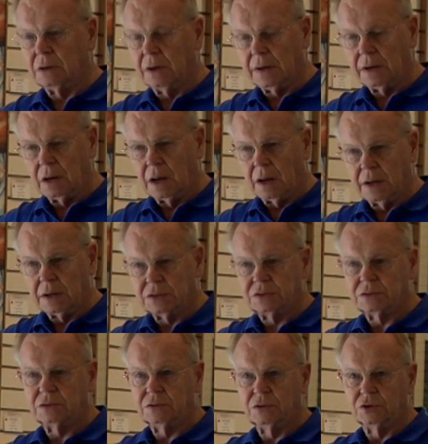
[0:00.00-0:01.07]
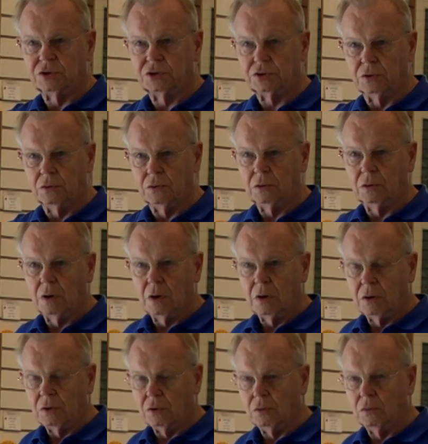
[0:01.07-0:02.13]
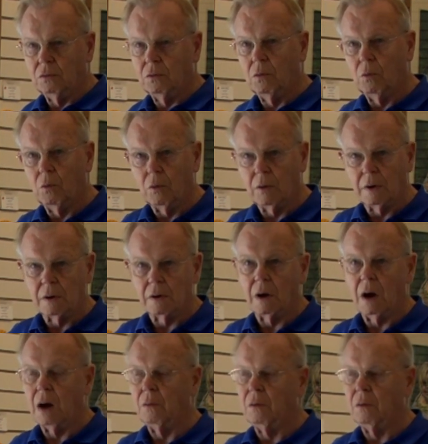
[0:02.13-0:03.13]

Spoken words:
light lights, to show you where